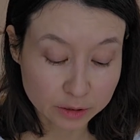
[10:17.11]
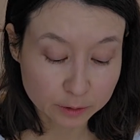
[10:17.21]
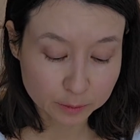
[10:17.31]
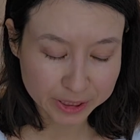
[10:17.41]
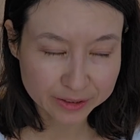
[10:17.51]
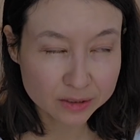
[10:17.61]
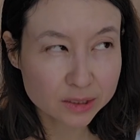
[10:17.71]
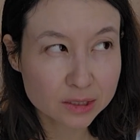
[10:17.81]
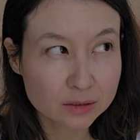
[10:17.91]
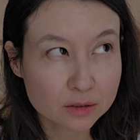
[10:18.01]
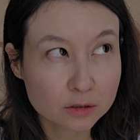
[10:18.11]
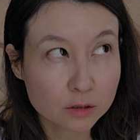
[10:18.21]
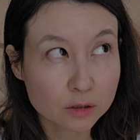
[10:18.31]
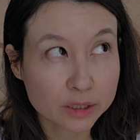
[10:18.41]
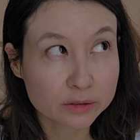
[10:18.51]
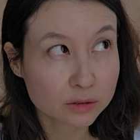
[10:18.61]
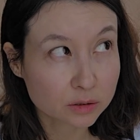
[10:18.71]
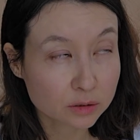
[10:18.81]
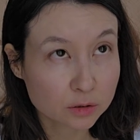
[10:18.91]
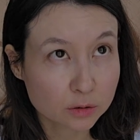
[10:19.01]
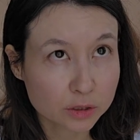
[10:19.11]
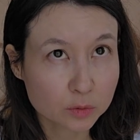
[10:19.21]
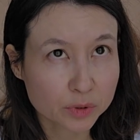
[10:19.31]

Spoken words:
I think it's a little less strict